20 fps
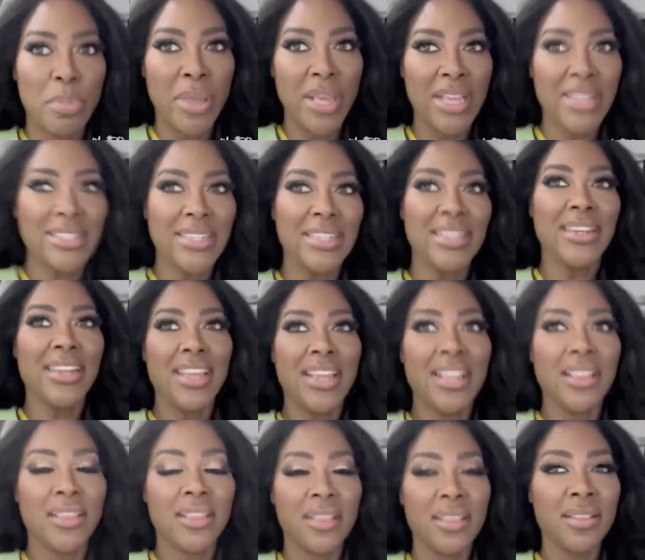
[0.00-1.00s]
depicted
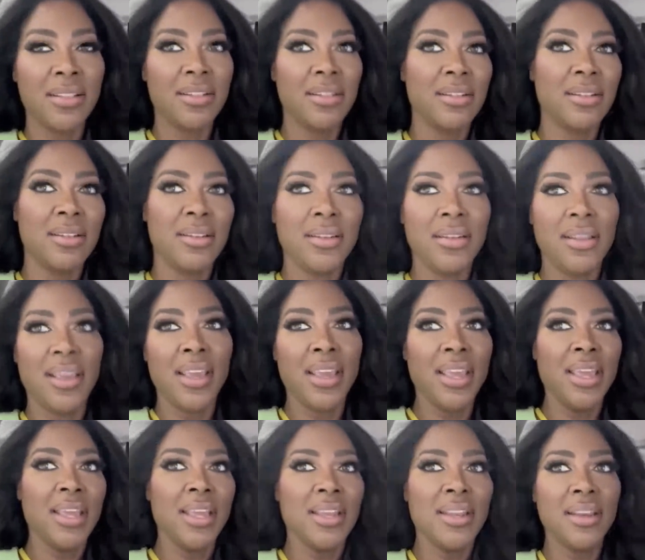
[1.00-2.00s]
in
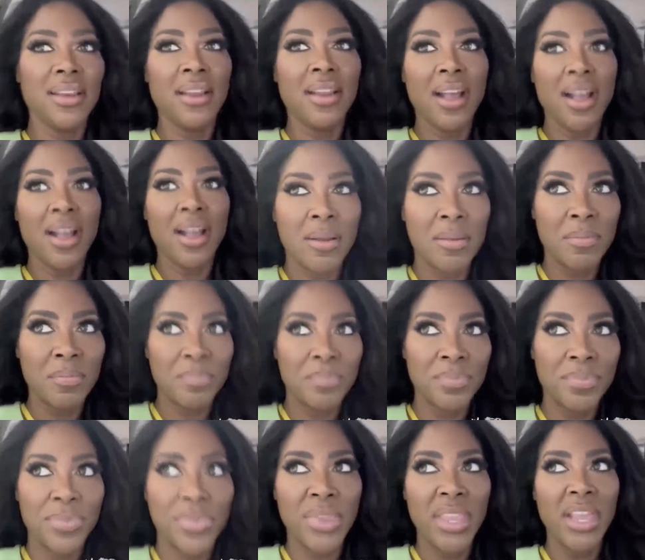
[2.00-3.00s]

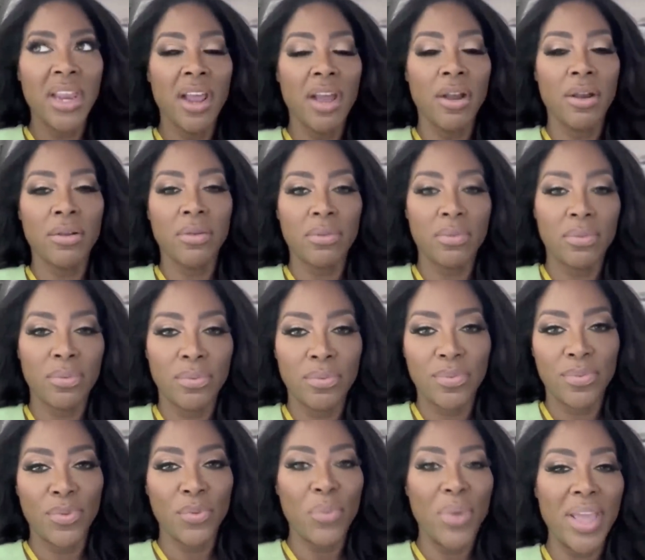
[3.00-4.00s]
you know,
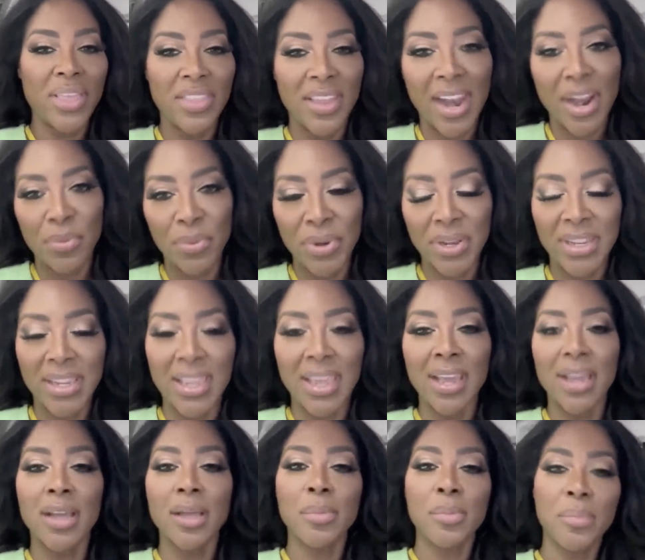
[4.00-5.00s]
the way that I really
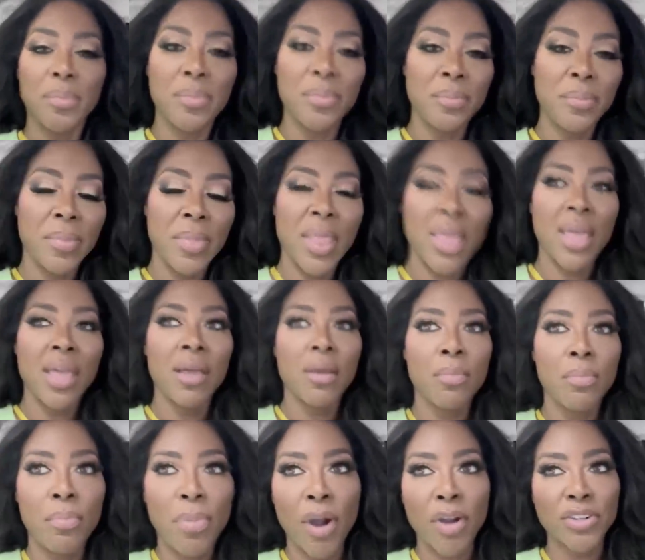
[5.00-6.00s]
am.
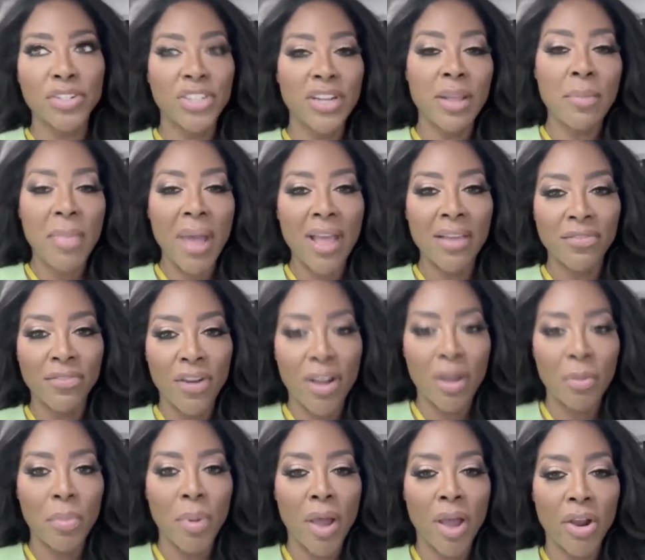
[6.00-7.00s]
Partially my
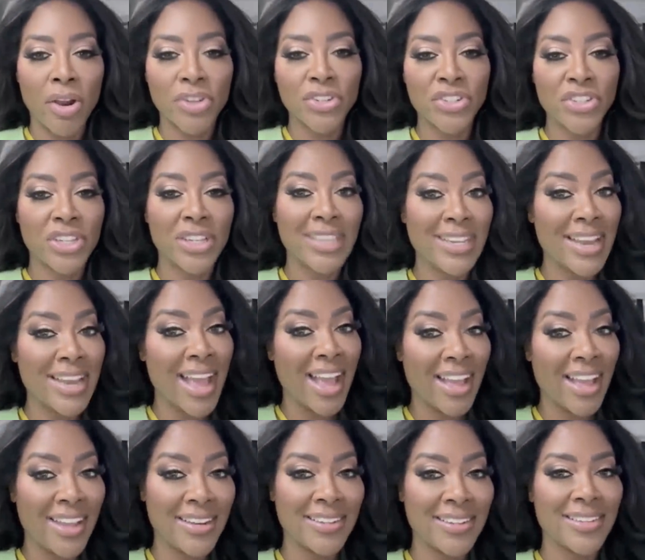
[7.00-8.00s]
fault, partially
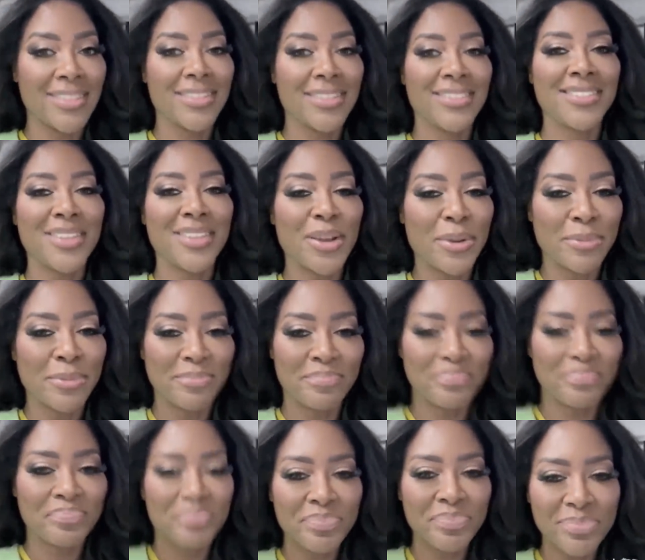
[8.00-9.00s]
not. So,